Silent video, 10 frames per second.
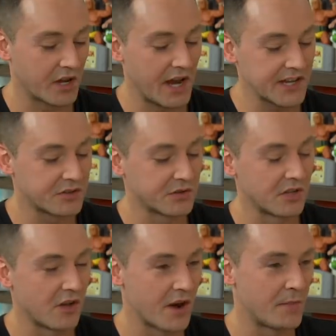yes, there's a
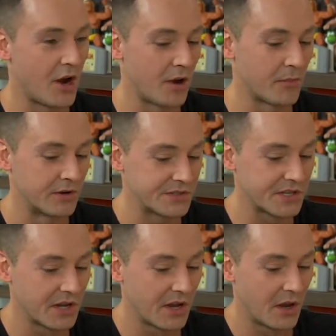lot of bombers,
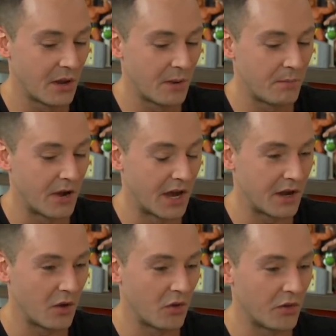
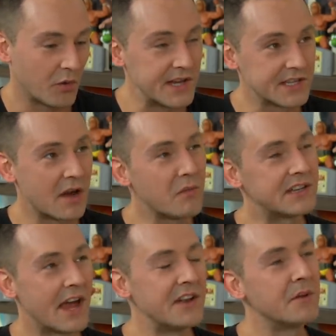but the reason that we
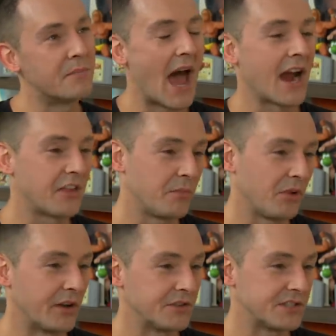tend to back the
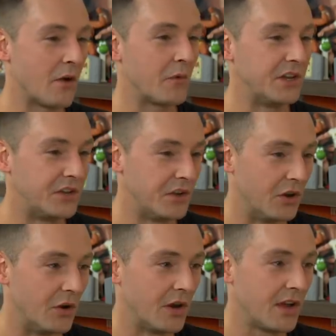players that we
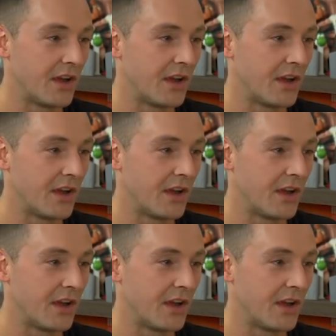do